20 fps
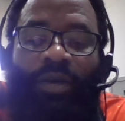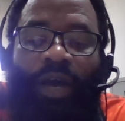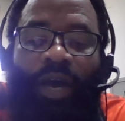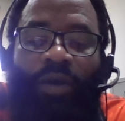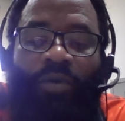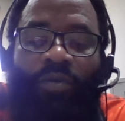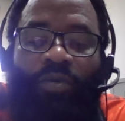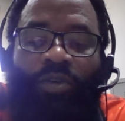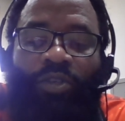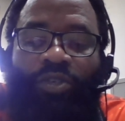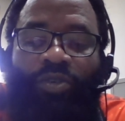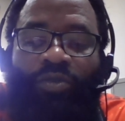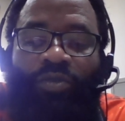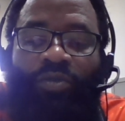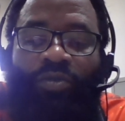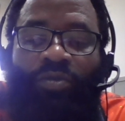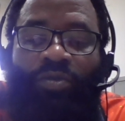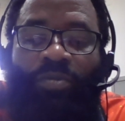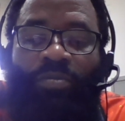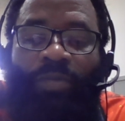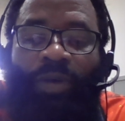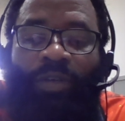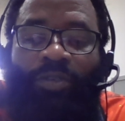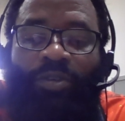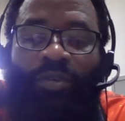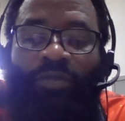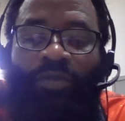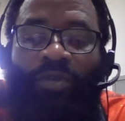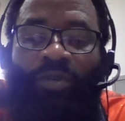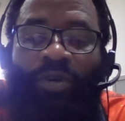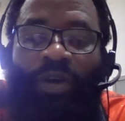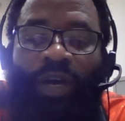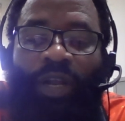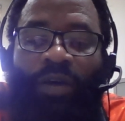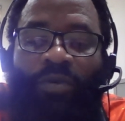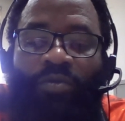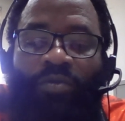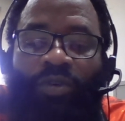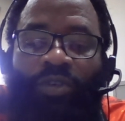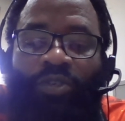I wish you best of luck and
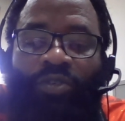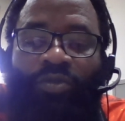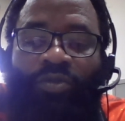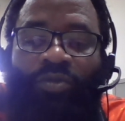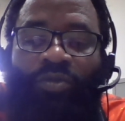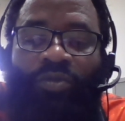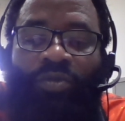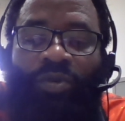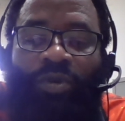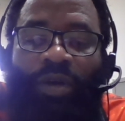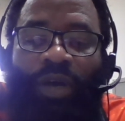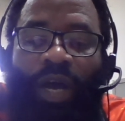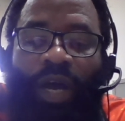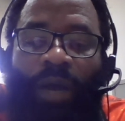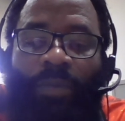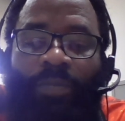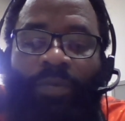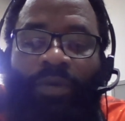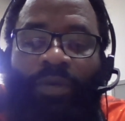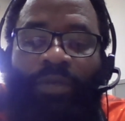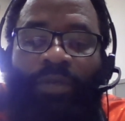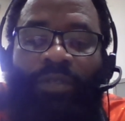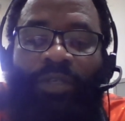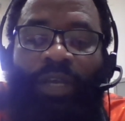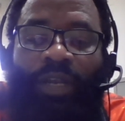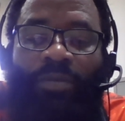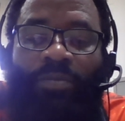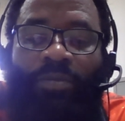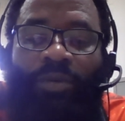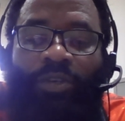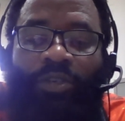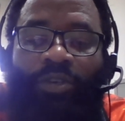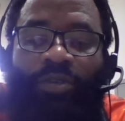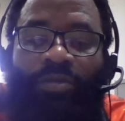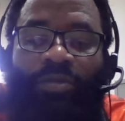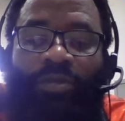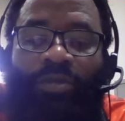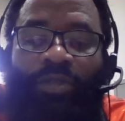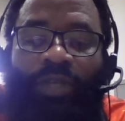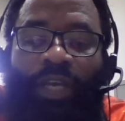I wish you happy celebration.
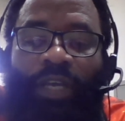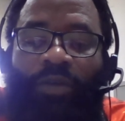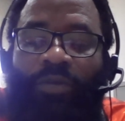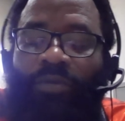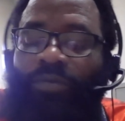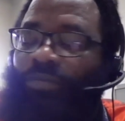Thank you.